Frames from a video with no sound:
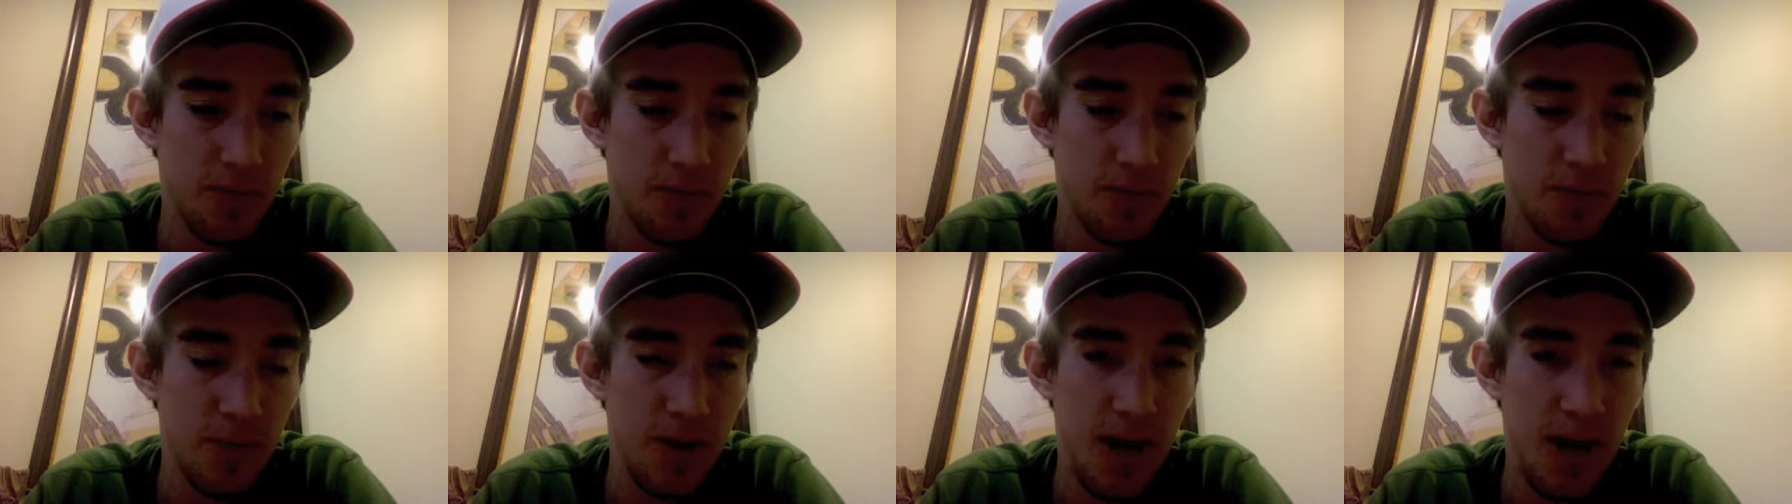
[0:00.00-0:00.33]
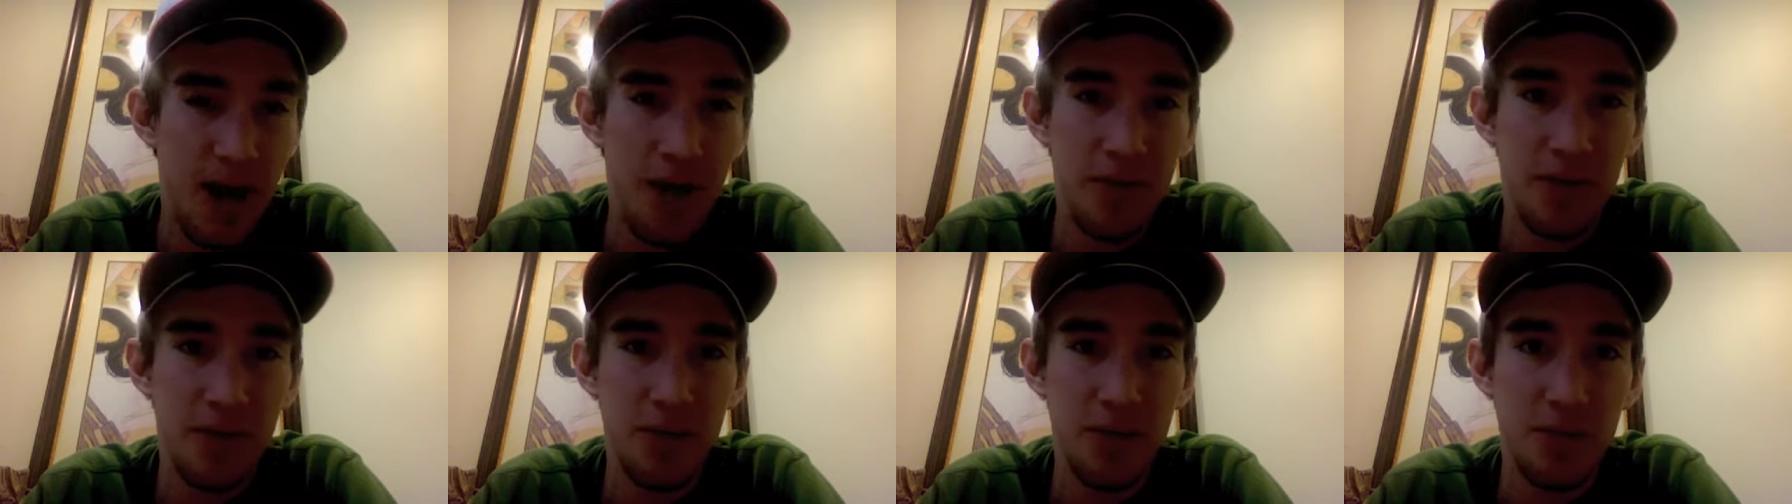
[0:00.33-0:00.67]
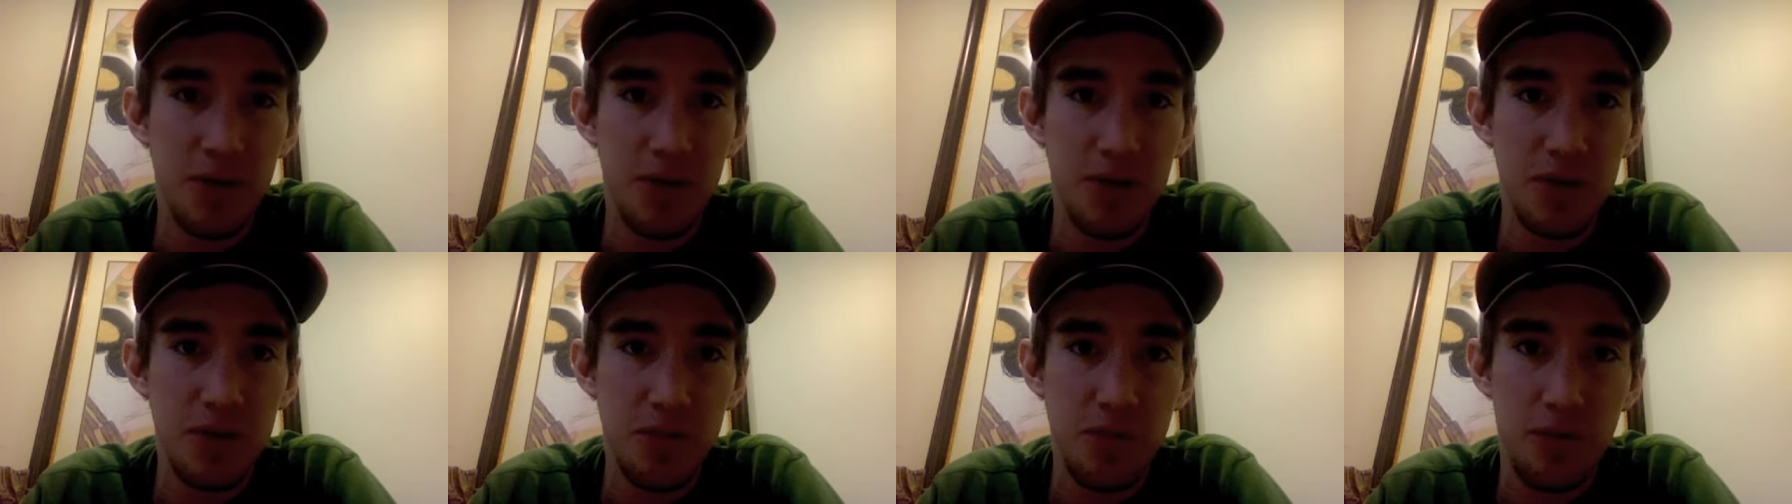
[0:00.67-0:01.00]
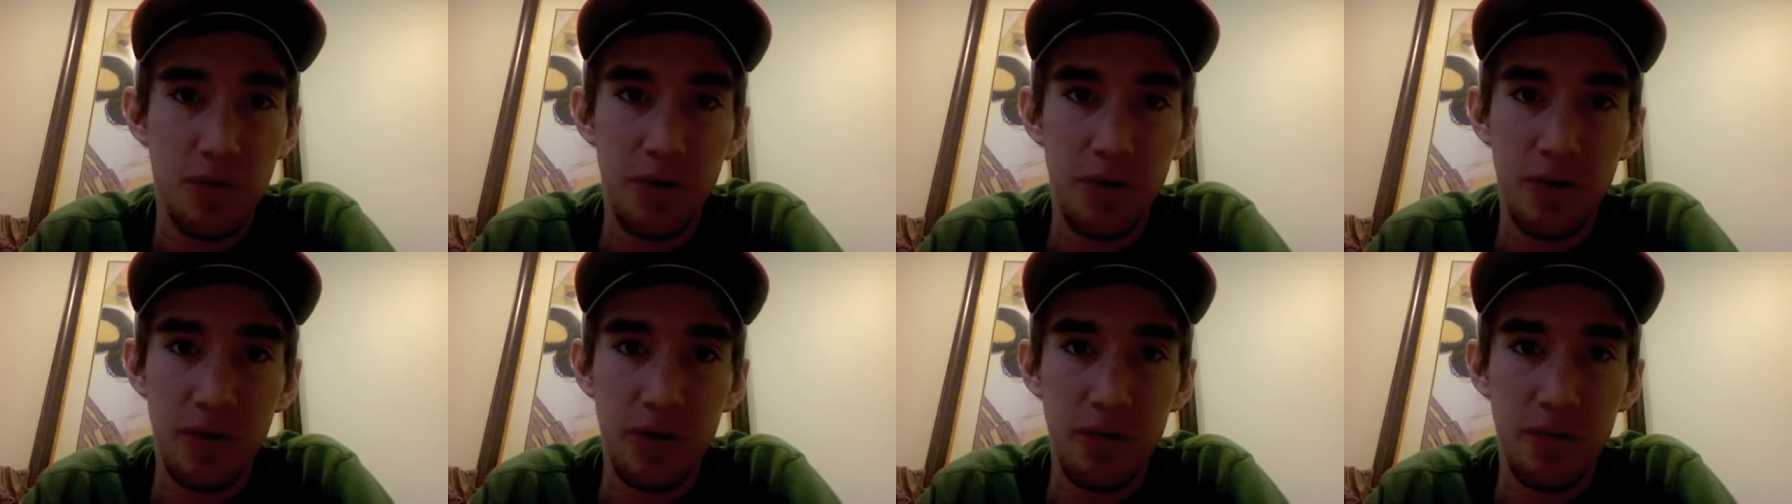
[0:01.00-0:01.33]
not the most
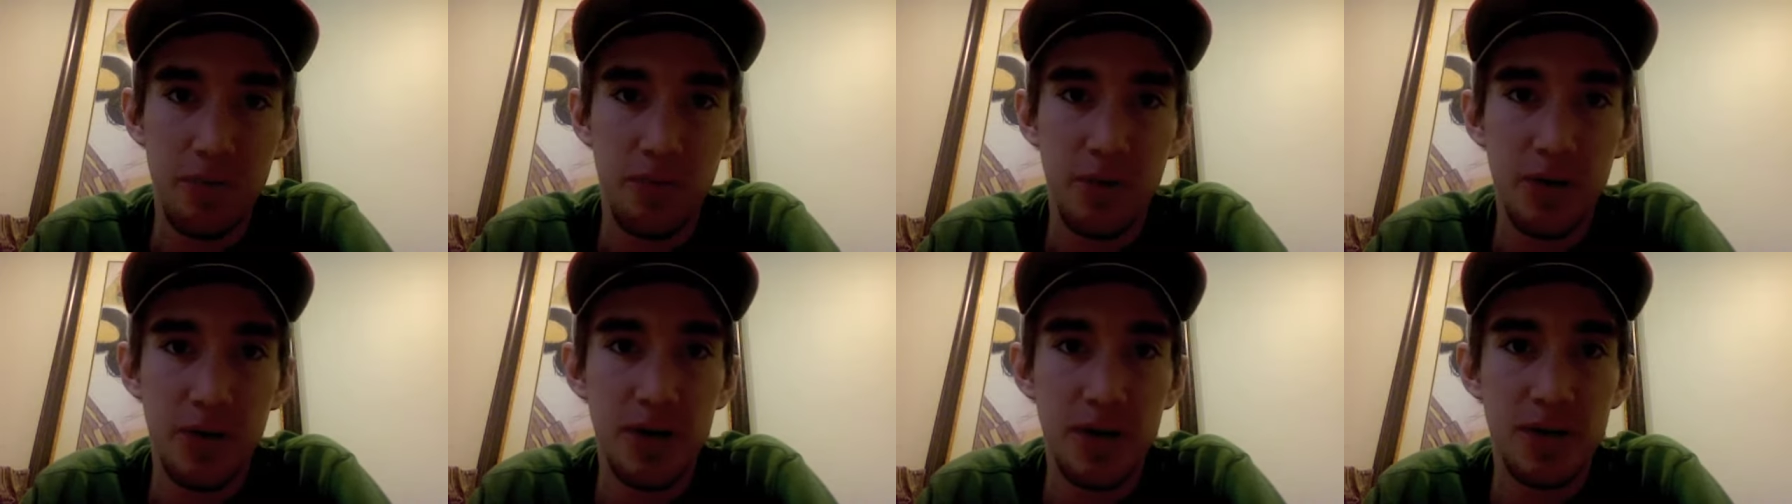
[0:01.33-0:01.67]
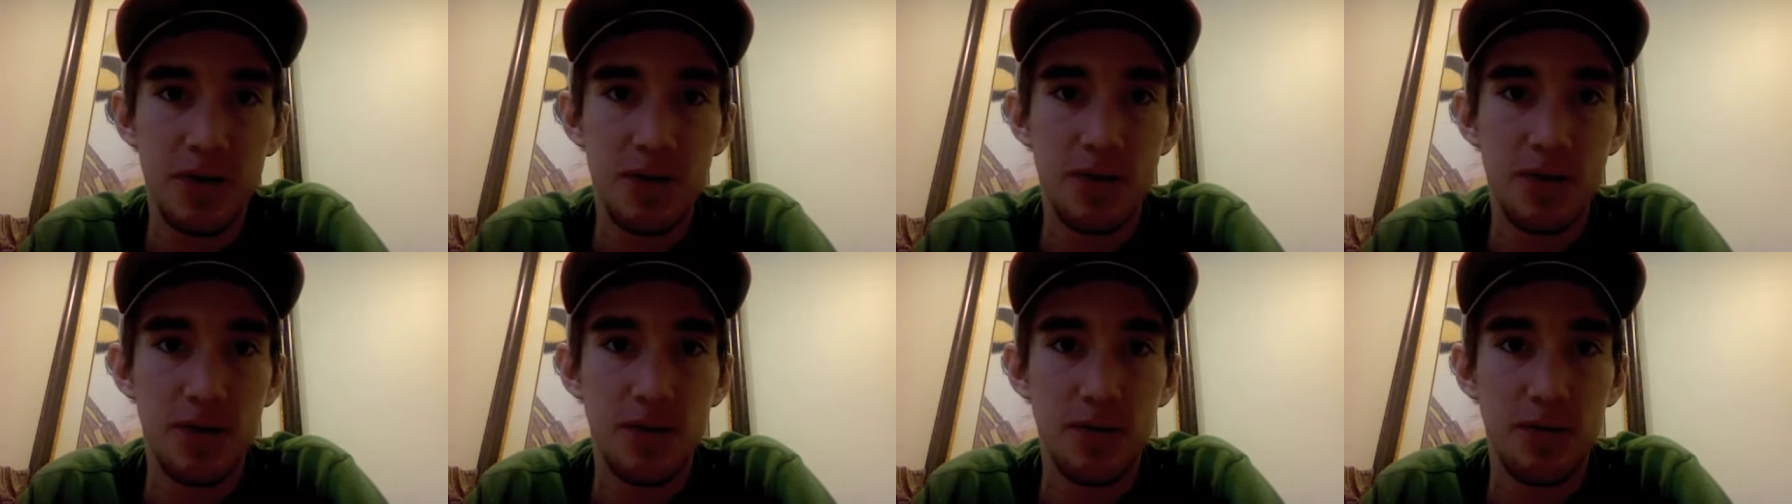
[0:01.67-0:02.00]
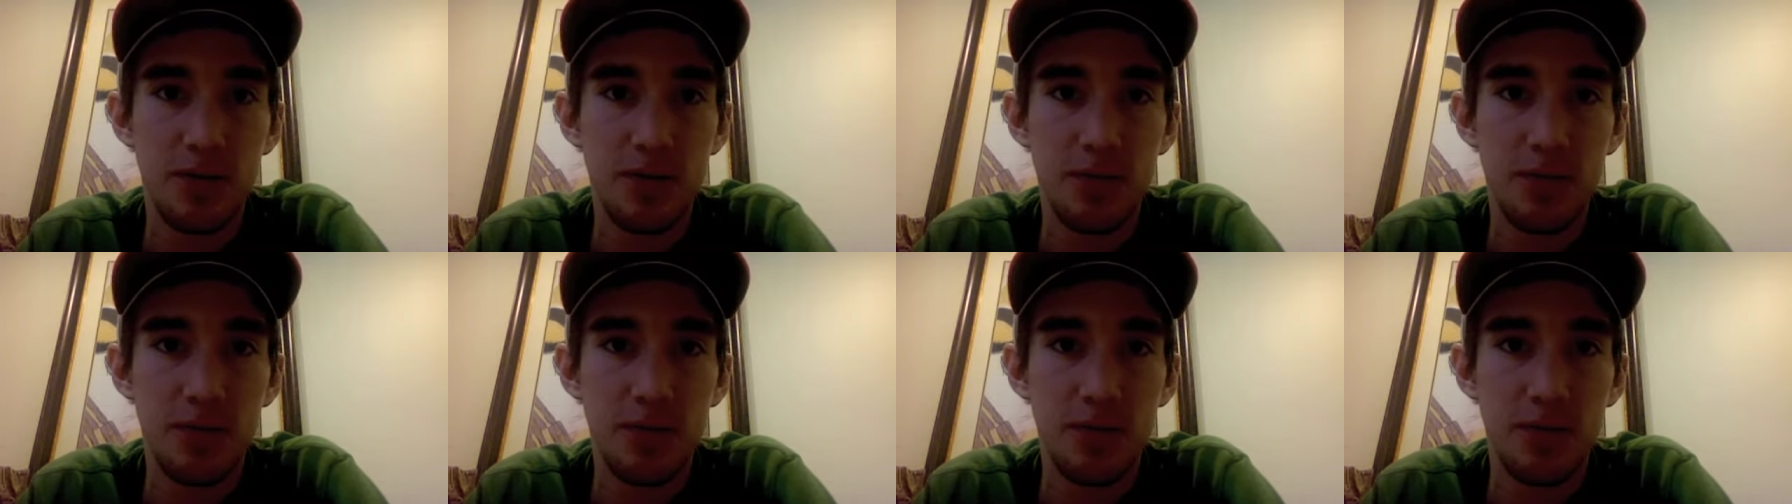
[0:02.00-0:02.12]
important, but it's